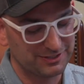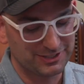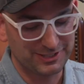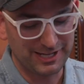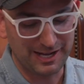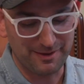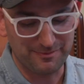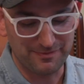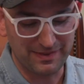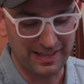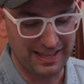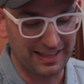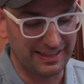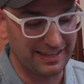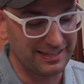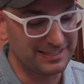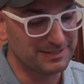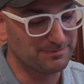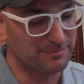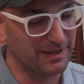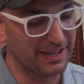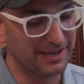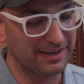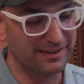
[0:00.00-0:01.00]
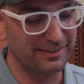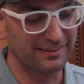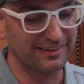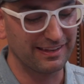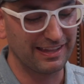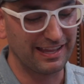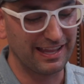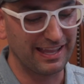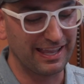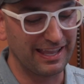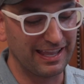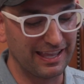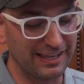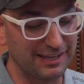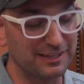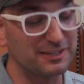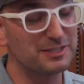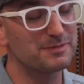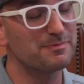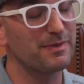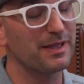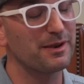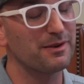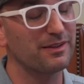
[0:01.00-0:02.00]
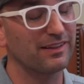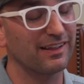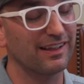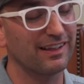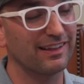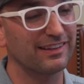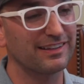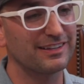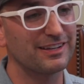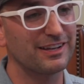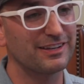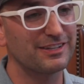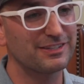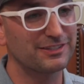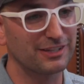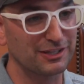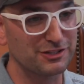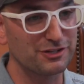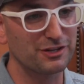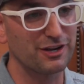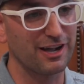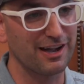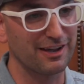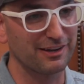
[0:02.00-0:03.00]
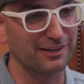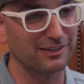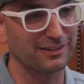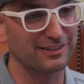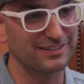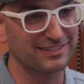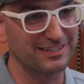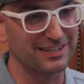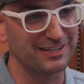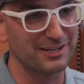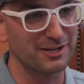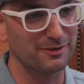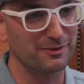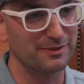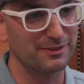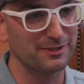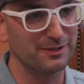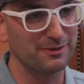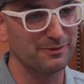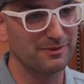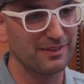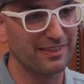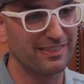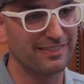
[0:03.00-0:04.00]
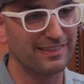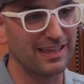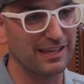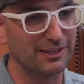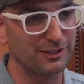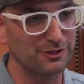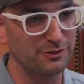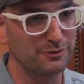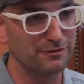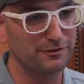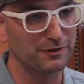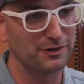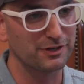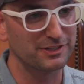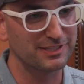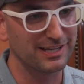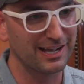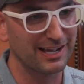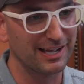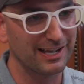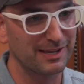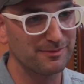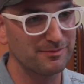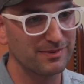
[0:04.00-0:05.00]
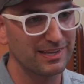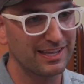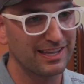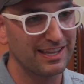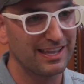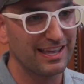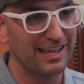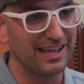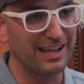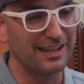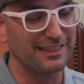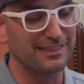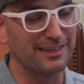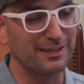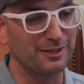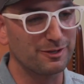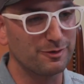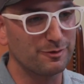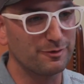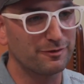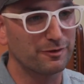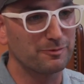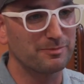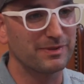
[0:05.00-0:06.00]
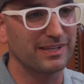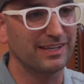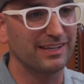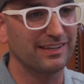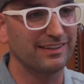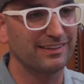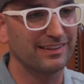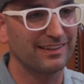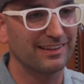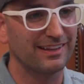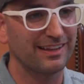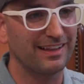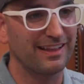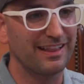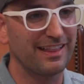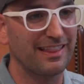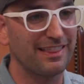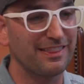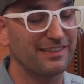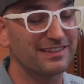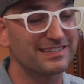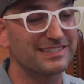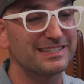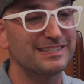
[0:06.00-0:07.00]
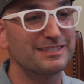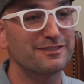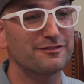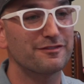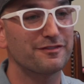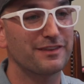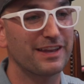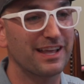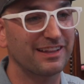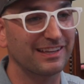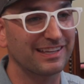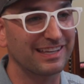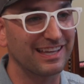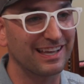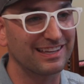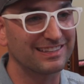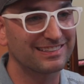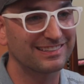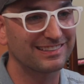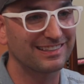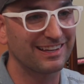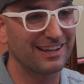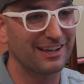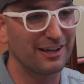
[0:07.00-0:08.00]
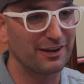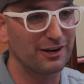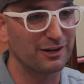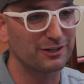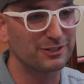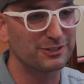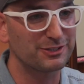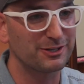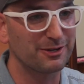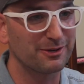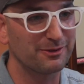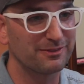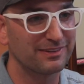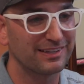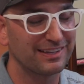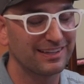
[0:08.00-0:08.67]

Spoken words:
Shep, it has been such an honor sitting here with you. Thank you for your time, and thank you for being the season finale guest on our show.